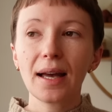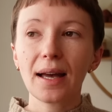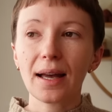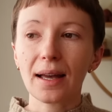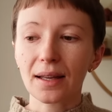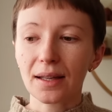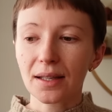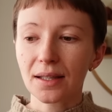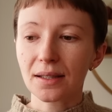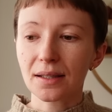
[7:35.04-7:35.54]

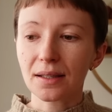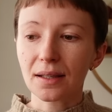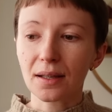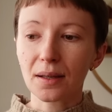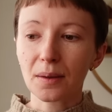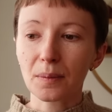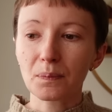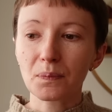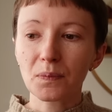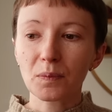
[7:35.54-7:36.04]
and
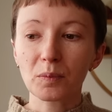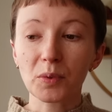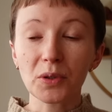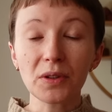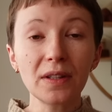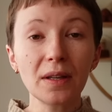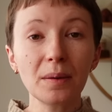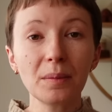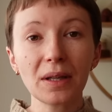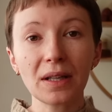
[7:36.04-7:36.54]

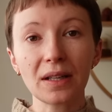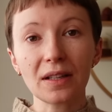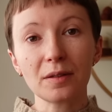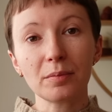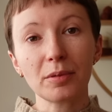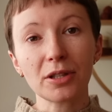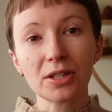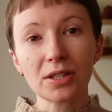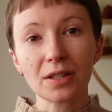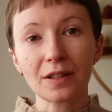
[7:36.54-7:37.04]
put them in a
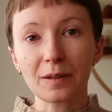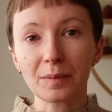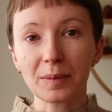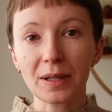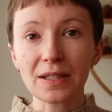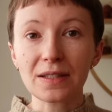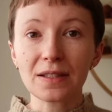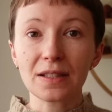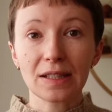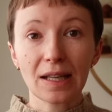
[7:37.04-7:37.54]
special
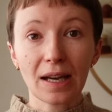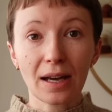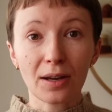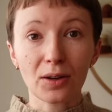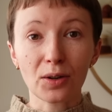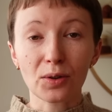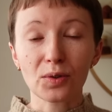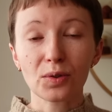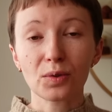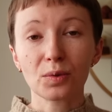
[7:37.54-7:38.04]
place in the
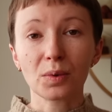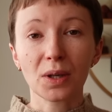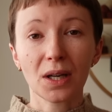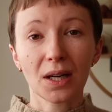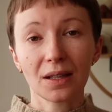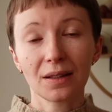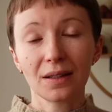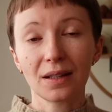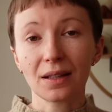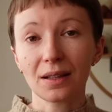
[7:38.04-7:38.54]
house
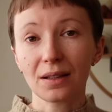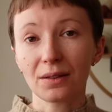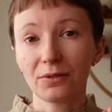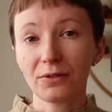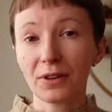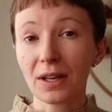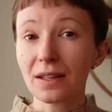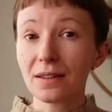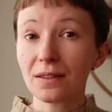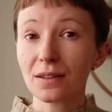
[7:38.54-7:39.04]
where the
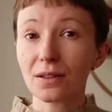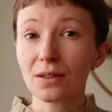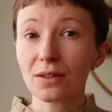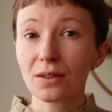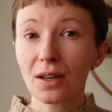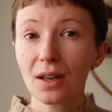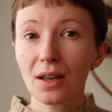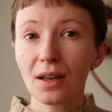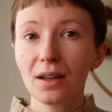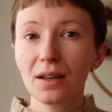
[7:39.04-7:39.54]

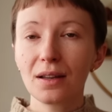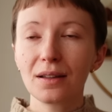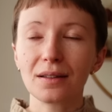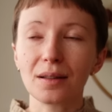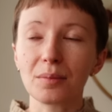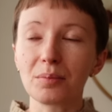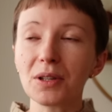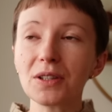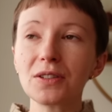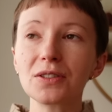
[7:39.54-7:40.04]
faces,
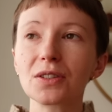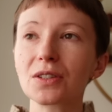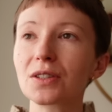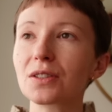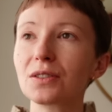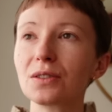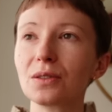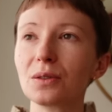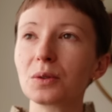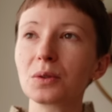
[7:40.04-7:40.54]
the
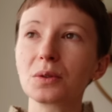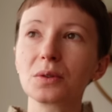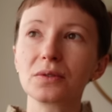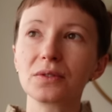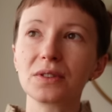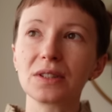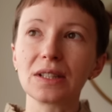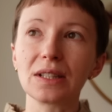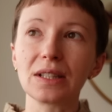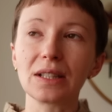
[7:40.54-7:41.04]
pictures
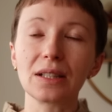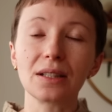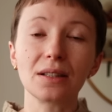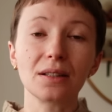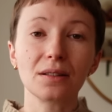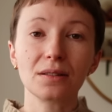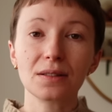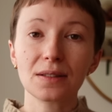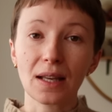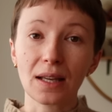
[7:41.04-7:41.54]
of
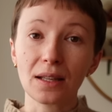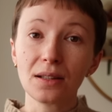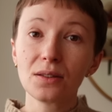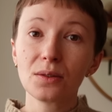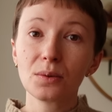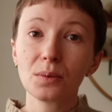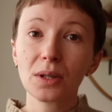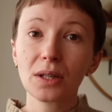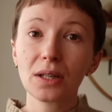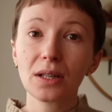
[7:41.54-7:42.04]
the
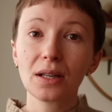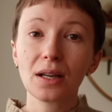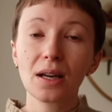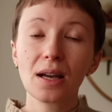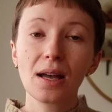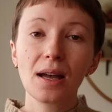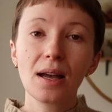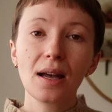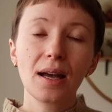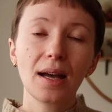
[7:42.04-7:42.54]
saints were.
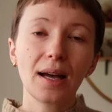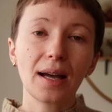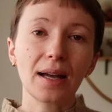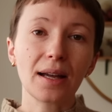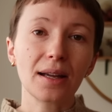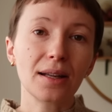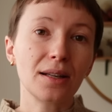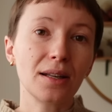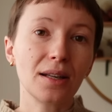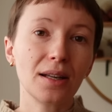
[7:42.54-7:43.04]

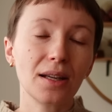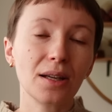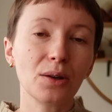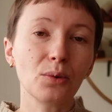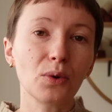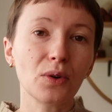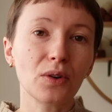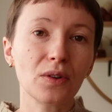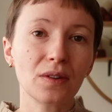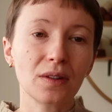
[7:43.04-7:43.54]
And
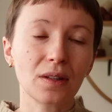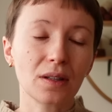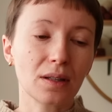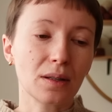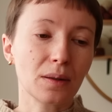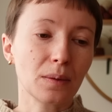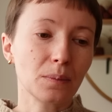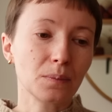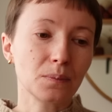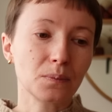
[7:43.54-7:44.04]
it was
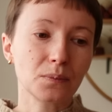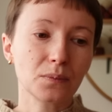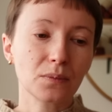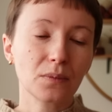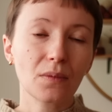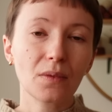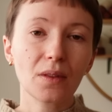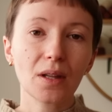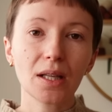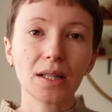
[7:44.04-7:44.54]

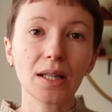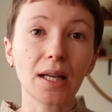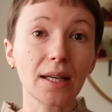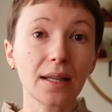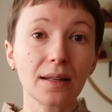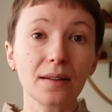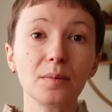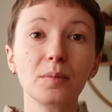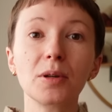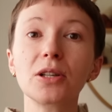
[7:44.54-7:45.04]

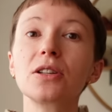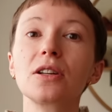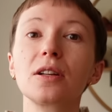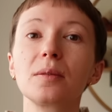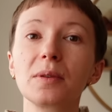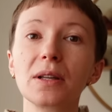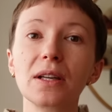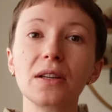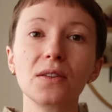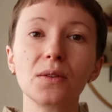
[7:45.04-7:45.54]
like a special
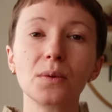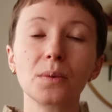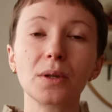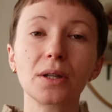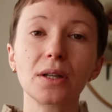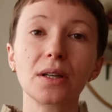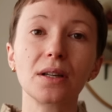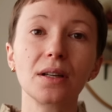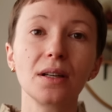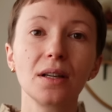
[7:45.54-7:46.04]
place
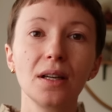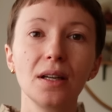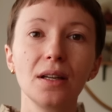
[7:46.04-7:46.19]
where